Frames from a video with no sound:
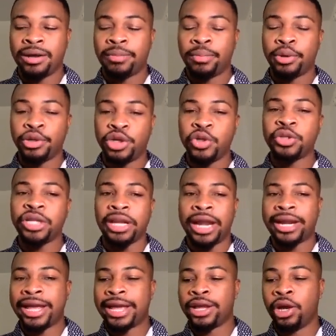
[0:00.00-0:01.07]
produced a lot
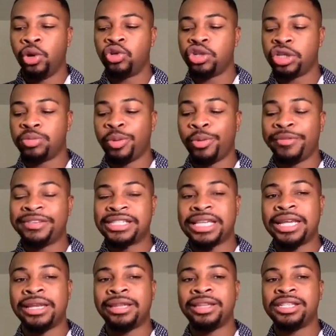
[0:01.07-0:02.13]
of head coaches, but we've
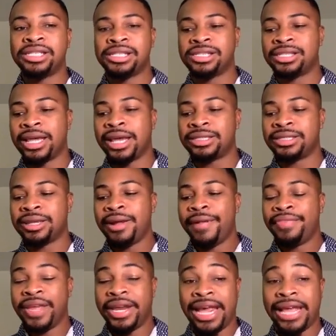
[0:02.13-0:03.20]
seen the success
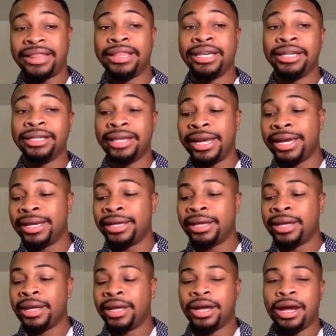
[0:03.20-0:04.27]
that Anthony Lynn
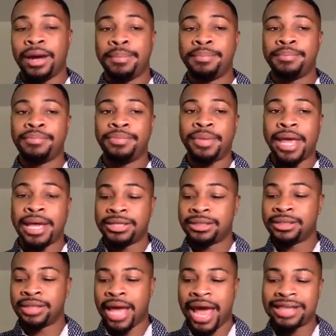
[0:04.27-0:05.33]

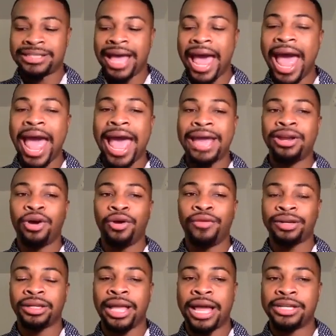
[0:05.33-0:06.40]
has had over
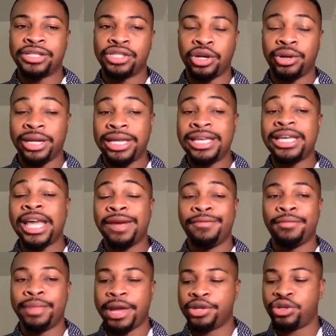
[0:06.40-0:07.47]
the last year, and he came
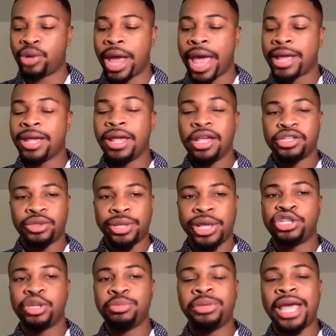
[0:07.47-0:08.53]
from that track. So that
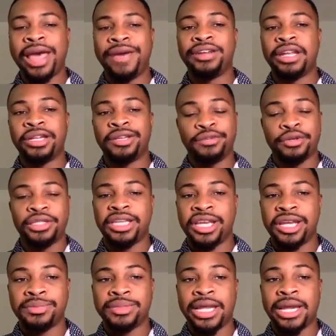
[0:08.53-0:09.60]
should be evidence for
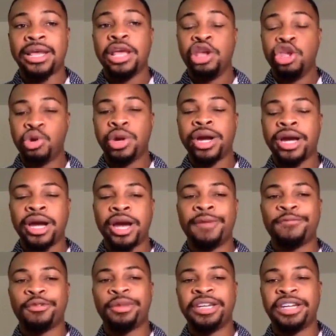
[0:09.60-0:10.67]
teams that you can come
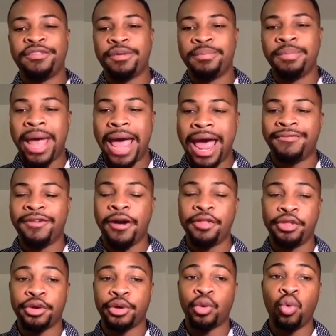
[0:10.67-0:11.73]
from a different path other
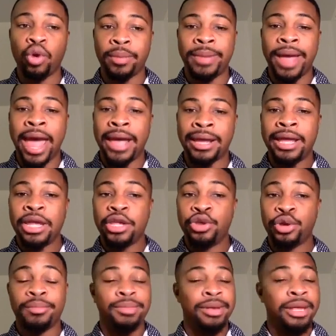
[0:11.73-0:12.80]
than quarterback. You
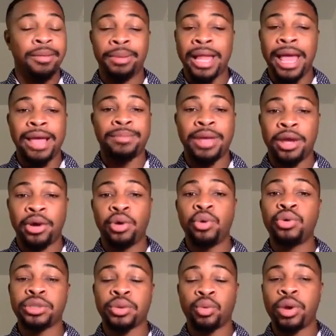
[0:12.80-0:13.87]
can be a black male
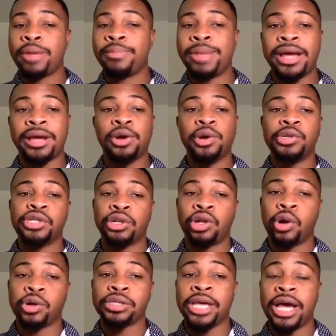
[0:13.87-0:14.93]
who's a running back coach a
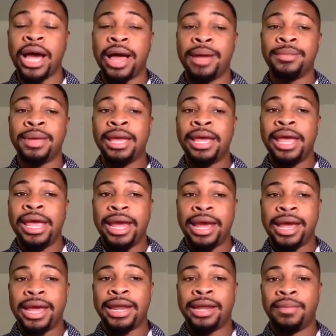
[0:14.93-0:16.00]
long time
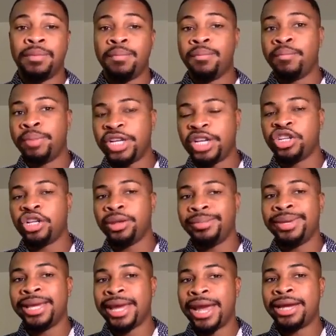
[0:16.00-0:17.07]
and potentially
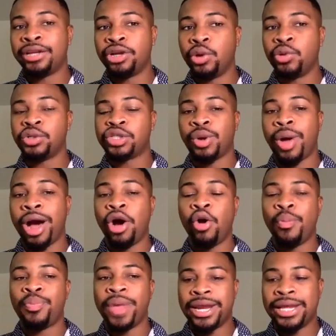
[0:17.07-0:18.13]
be a head coach. So I
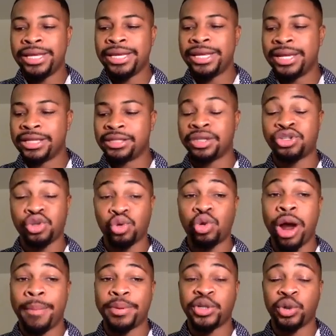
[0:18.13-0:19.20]
hope that he gets a true
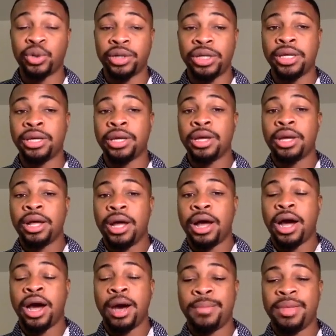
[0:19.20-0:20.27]
opportunity
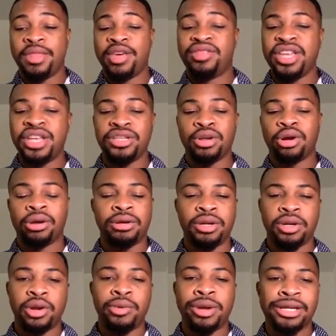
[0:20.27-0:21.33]
and that these aren't,
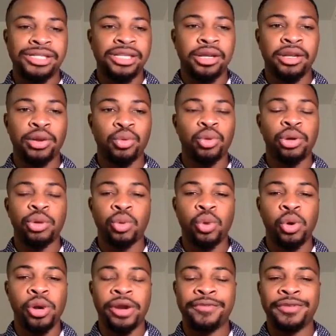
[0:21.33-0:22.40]
necessarily Rooney
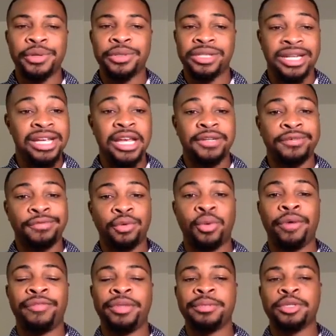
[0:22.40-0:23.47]
Rule interviews. And he has 4
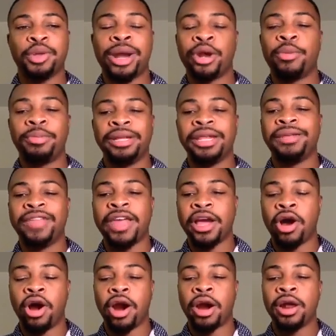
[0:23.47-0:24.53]
of them, so I don't believe they
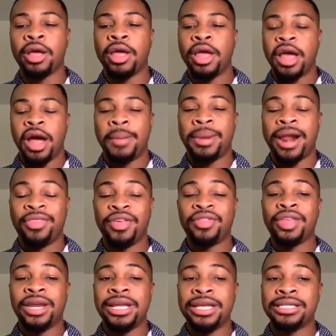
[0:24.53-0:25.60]
are. But I think
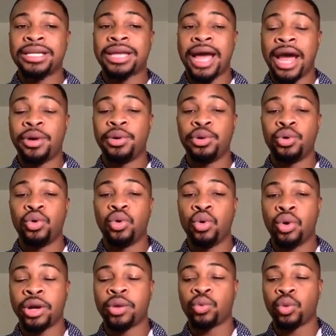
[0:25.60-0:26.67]
that he's a guy who
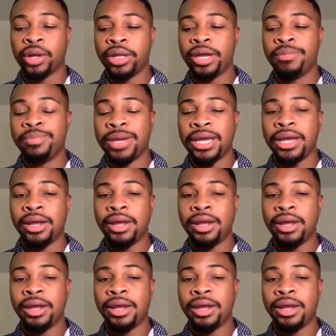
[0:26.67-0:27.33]
could really be